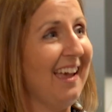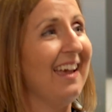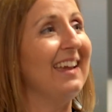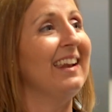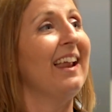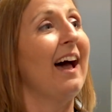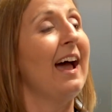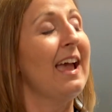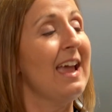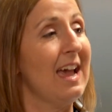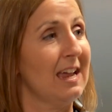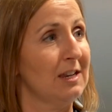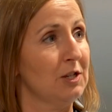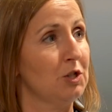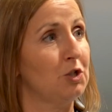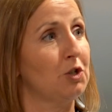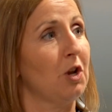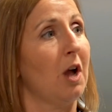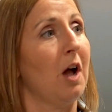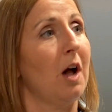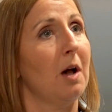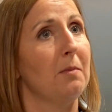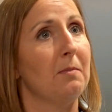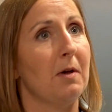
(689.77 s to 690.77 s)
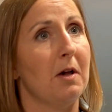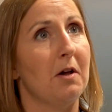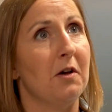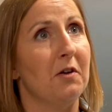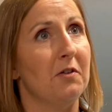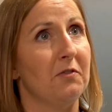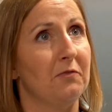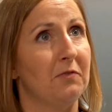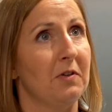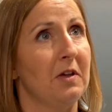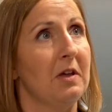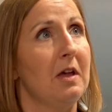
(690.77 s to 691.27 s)
And I had a job
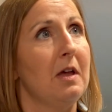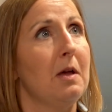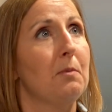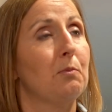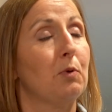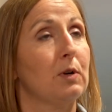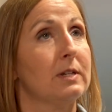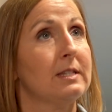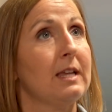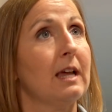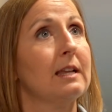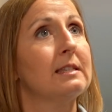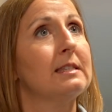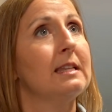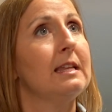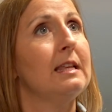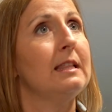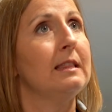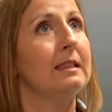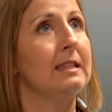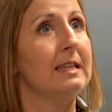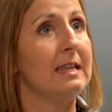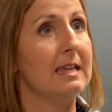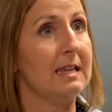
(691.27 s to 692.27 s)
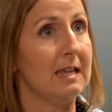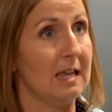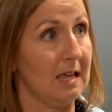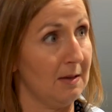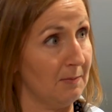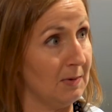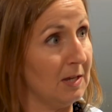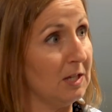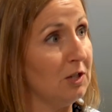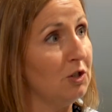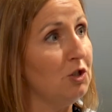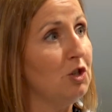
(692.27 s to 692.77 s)
of protecting the
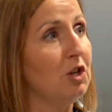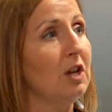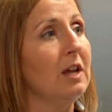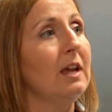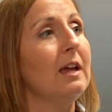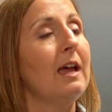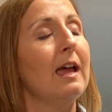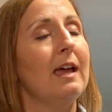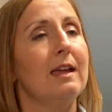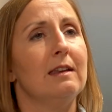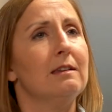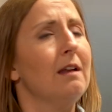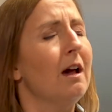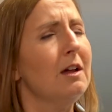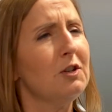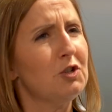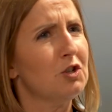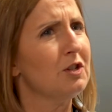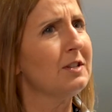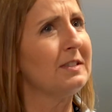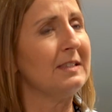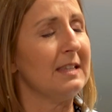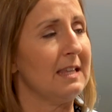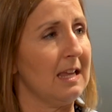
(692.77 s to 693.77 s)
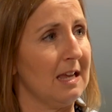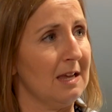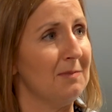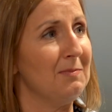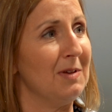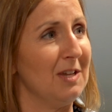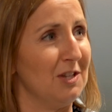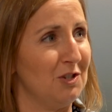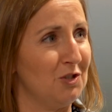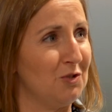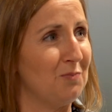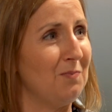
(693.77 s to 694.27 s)
image, and not just the
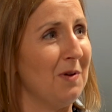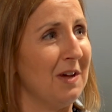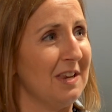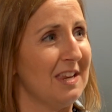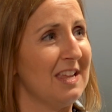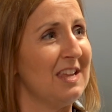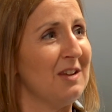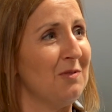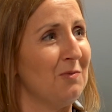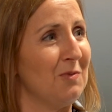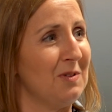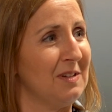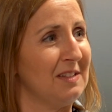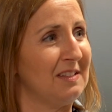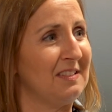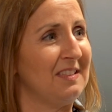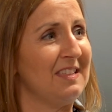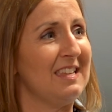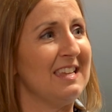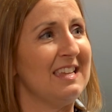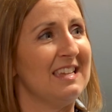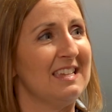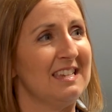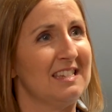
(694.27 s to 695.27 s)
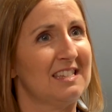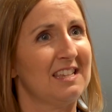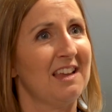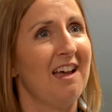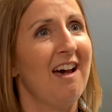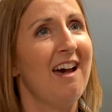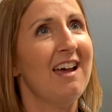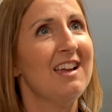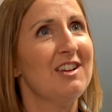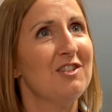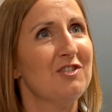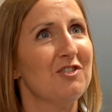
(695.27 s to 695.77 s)
image, but it was the
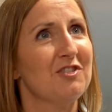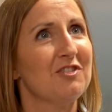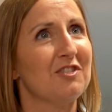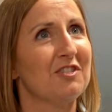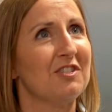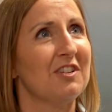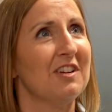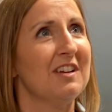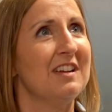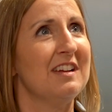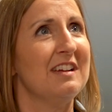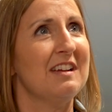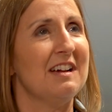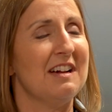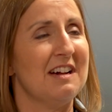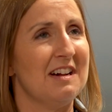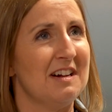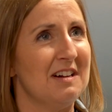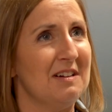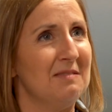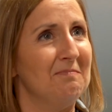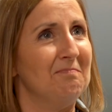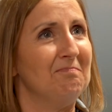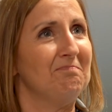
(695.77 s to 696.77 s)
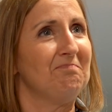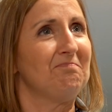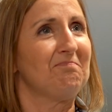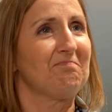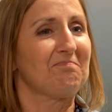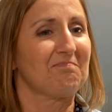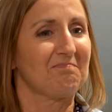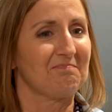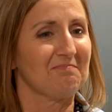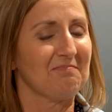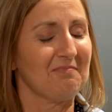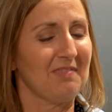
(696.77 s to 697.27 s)
entire,
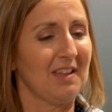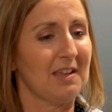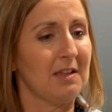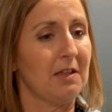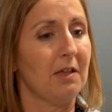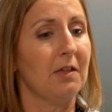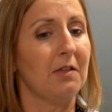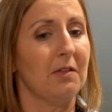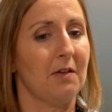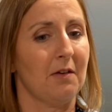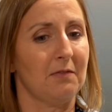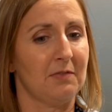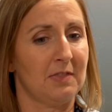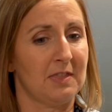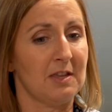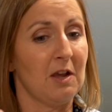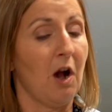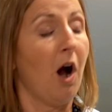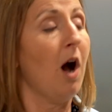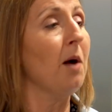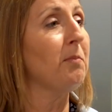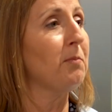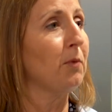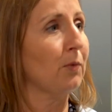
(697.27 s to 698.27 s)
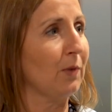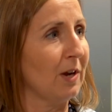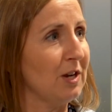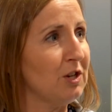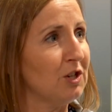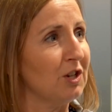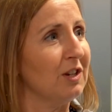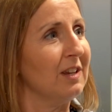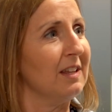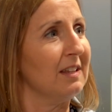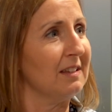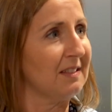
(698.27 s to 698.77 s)
the
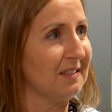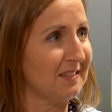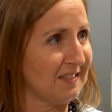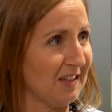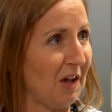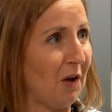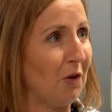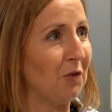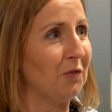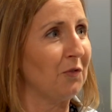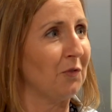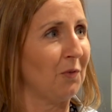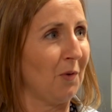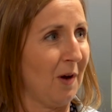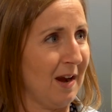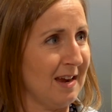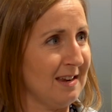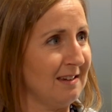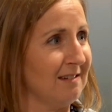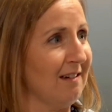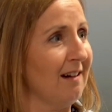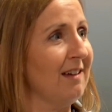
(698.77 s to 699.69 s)
operation itself, right?